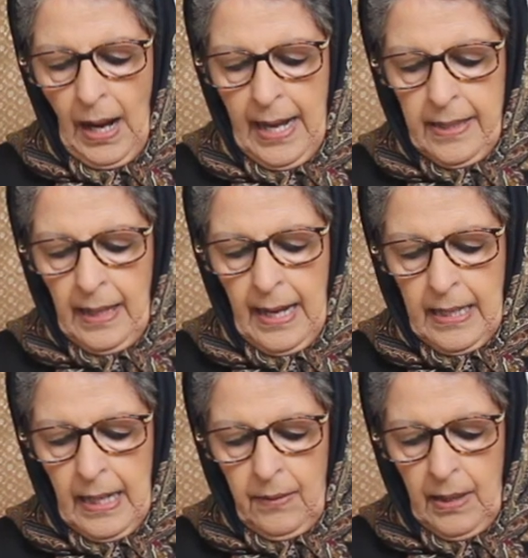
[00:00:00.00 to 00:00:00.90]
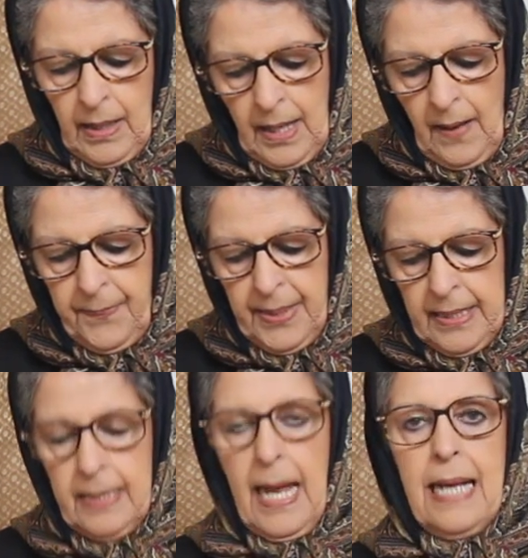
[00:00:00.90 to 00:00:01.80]
I
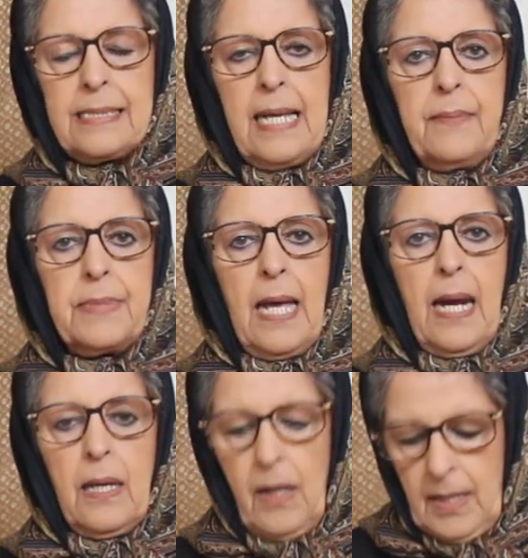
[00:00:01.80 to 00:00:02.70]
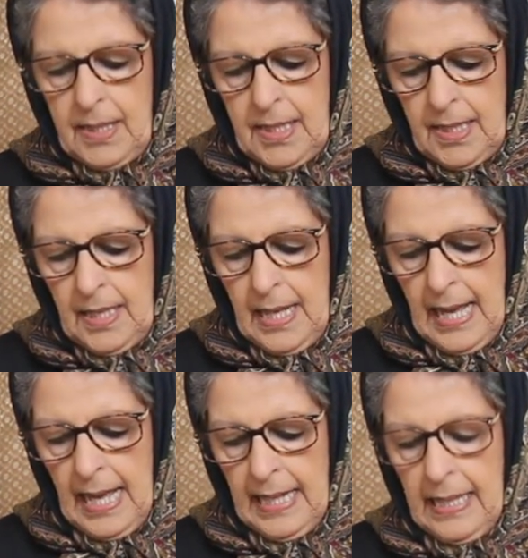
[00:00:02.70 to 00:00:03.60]
accompanied Azam Talabani
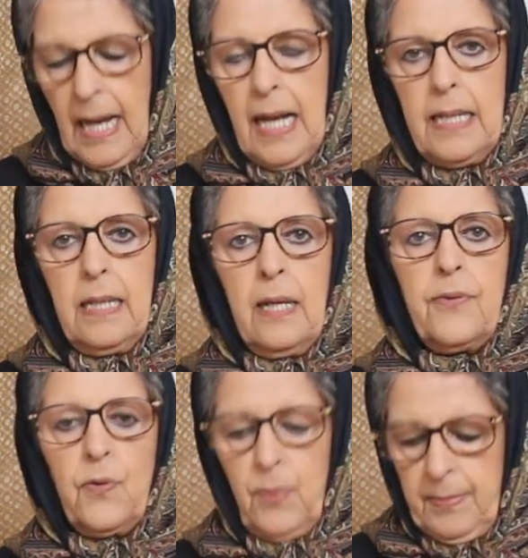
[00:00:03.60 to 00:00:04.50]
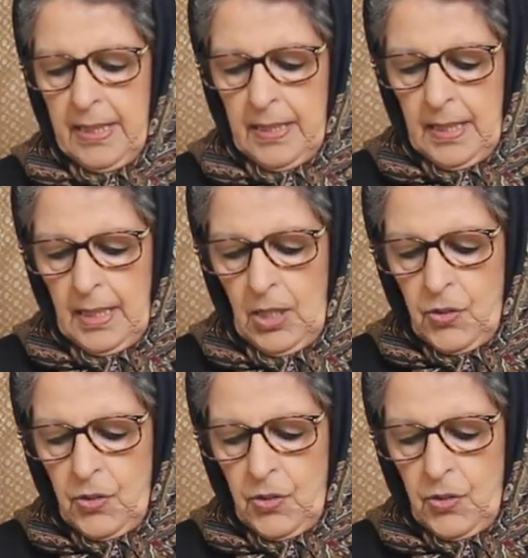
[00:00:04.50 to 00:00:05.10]
and 9 other women